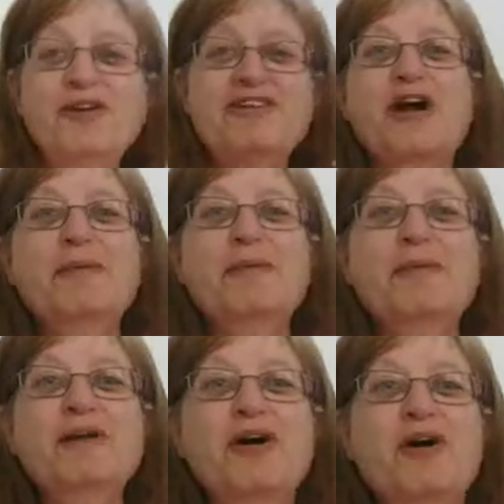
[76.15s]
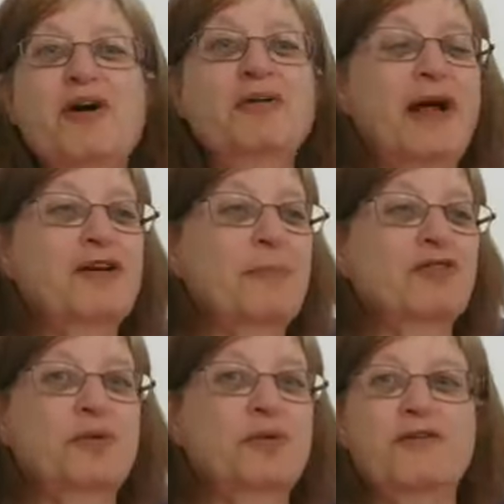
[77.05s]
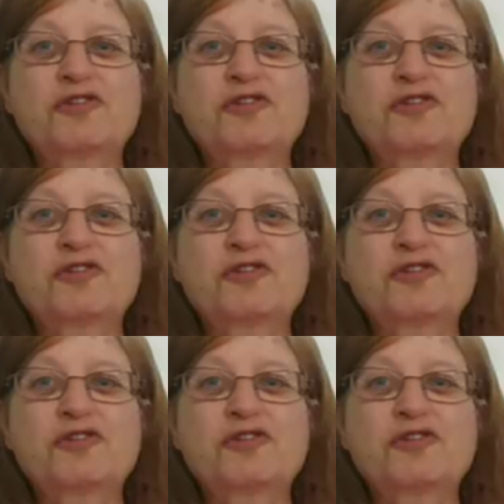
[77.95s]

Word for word: for not coming on round about 12,